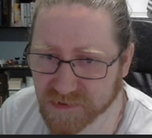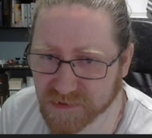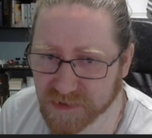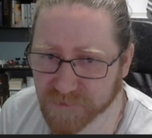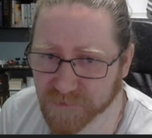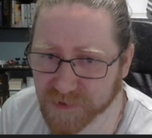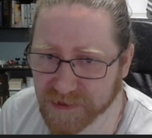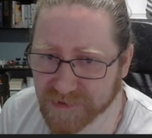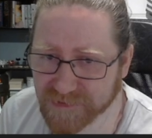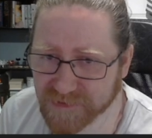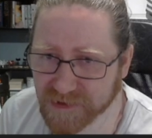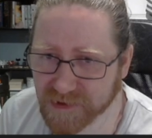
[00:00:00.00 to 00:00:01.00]
if we
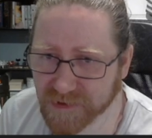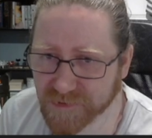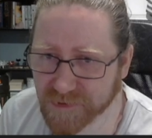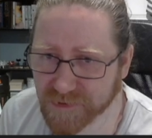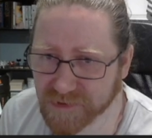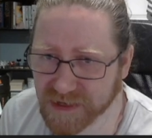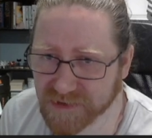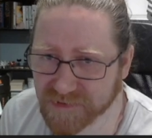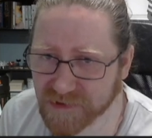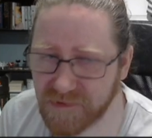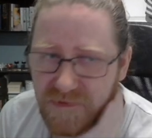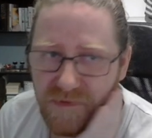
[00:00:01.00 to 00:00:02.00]
get another
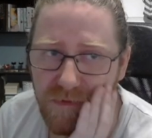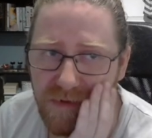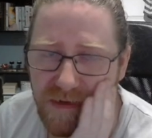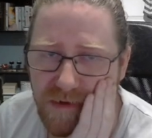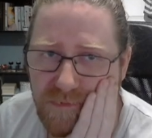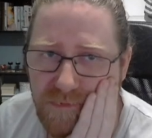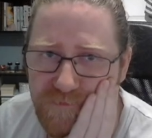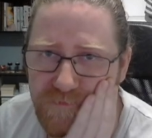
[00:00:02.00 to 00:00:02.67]
tier 2 here.